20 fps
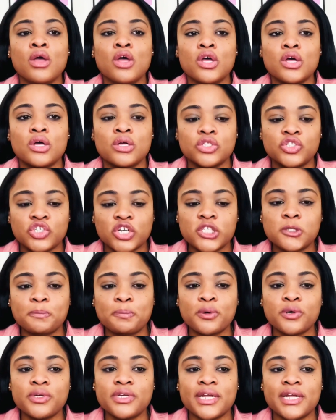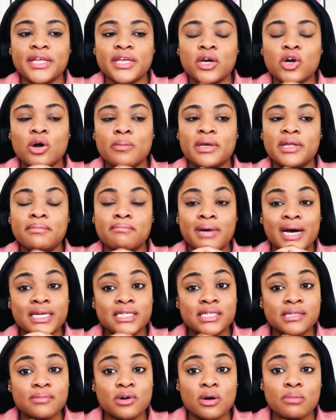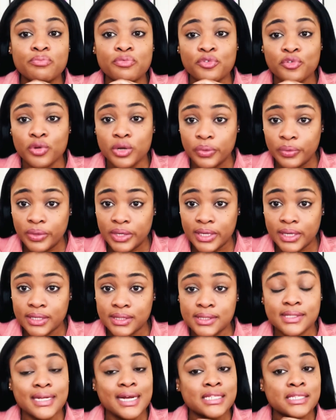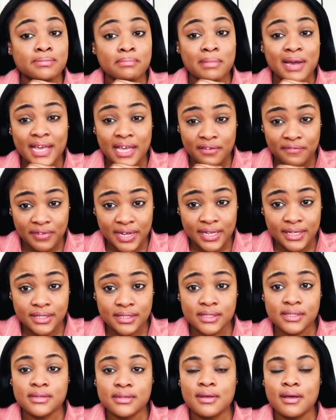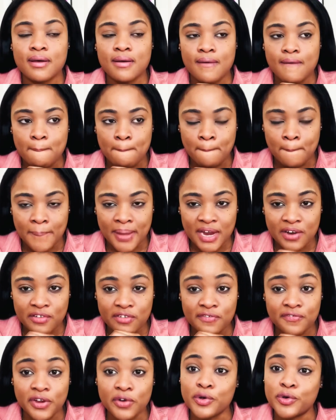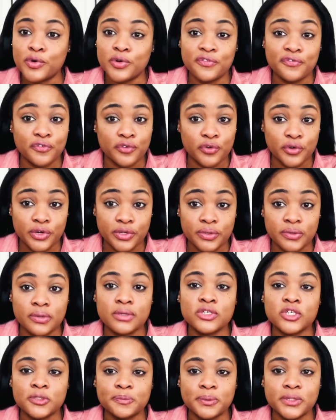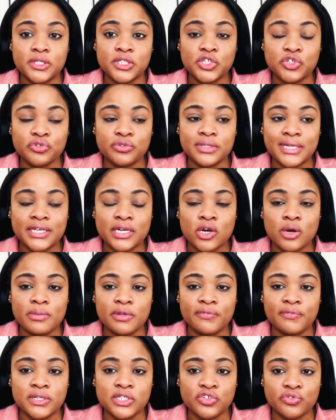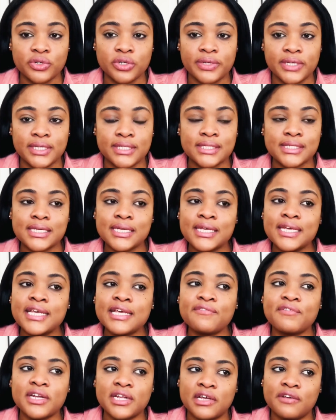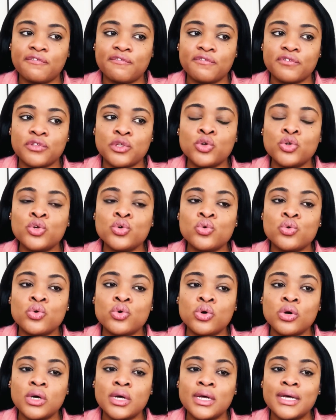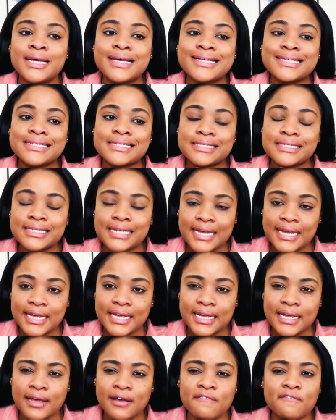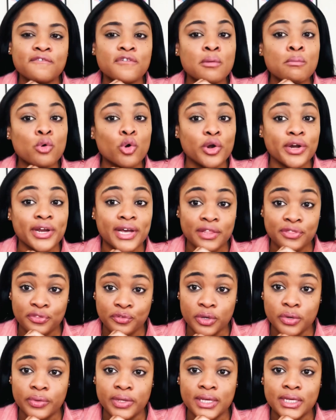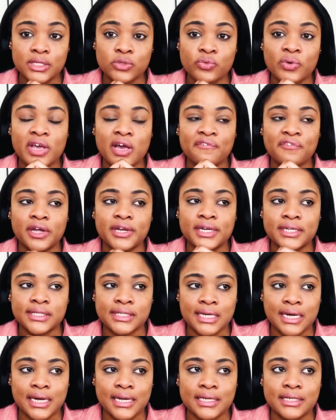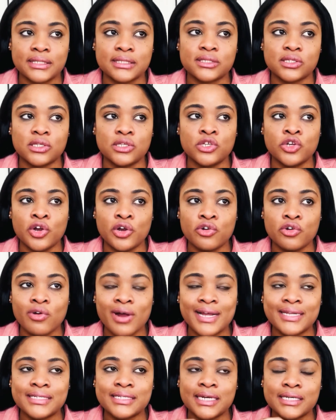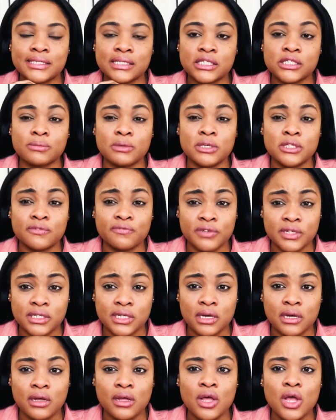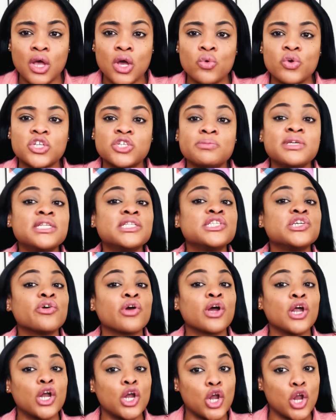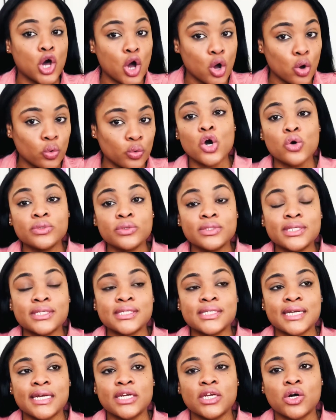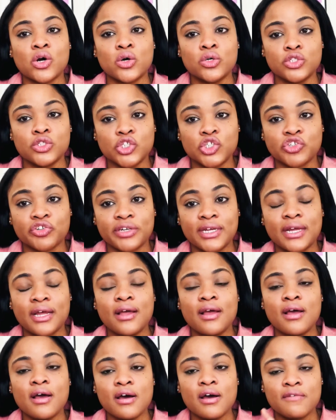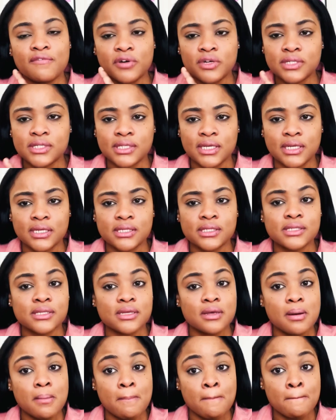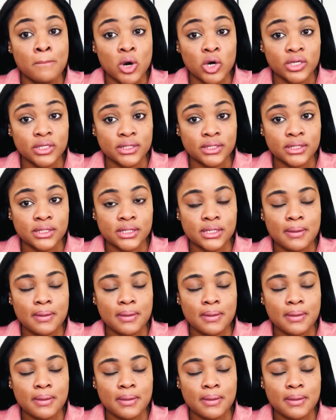Just put that you come in maximum 3 weeks. That's my advice. Very, very good for you. Just put that you come in for 3 weeks. Even if you do stay for more than 3 weeks, what you have to understand is you're granted a 6 months visa, which means you're allowed to stay in the country for 6 months.